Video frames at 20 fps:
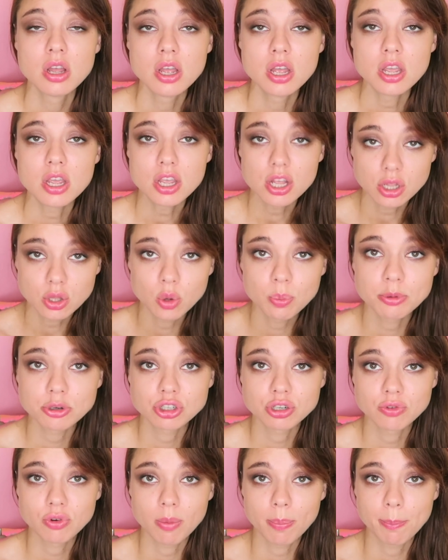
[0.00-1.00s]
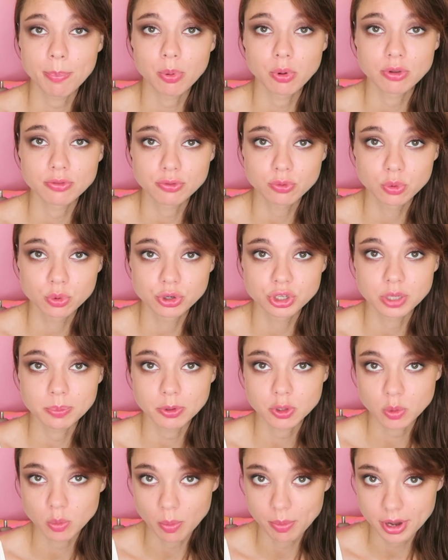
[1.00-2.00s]
and throwing into the floor,
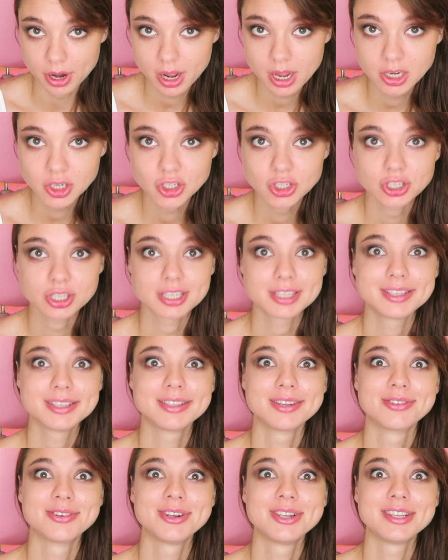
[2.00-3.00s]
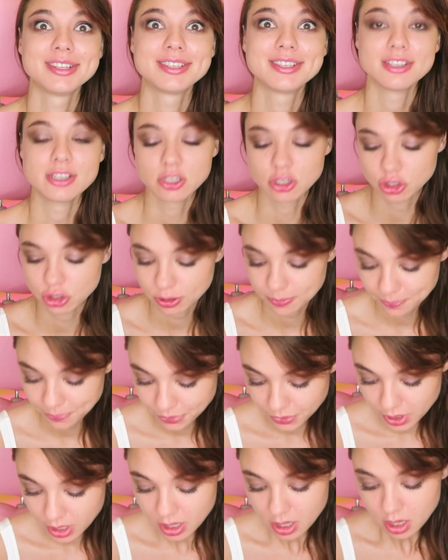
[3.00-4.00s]
then clean it up, and then you
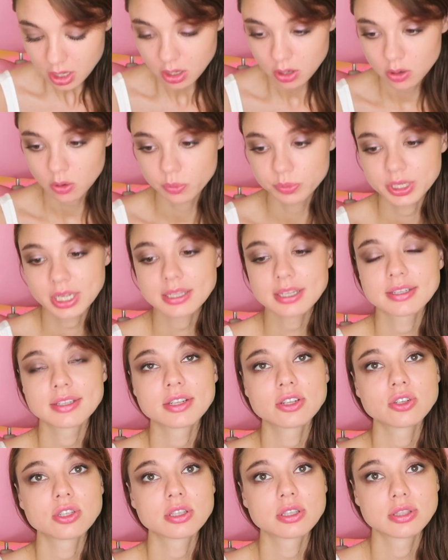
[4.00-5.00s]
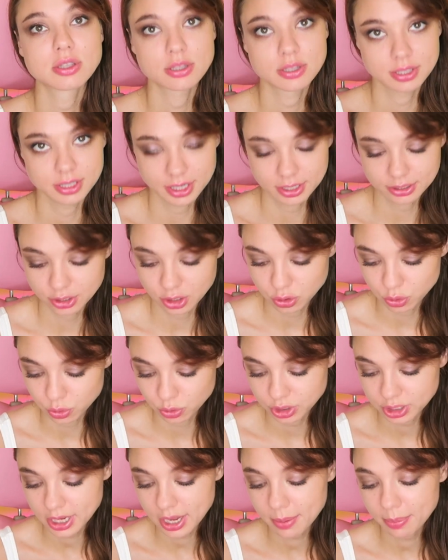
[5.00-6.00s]
feel better. My friends
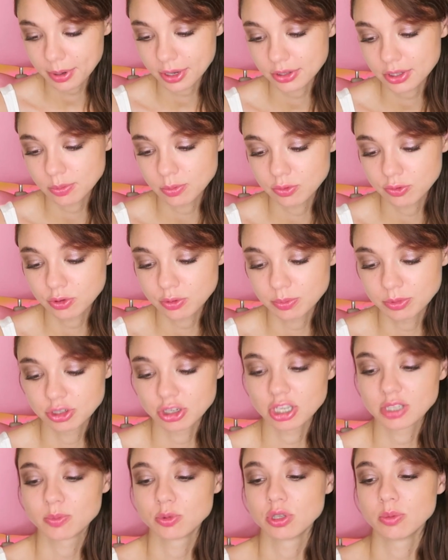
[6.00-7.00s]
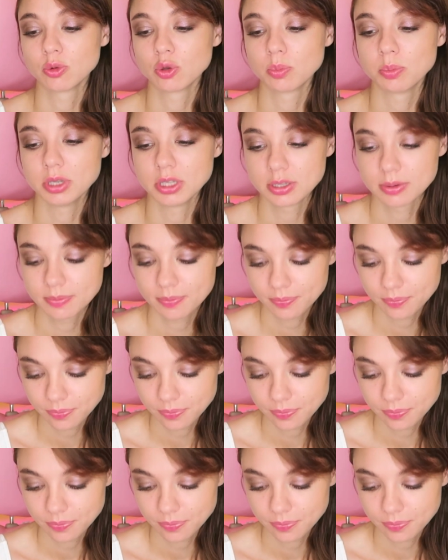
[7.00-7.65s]
practice it, and we can try it now.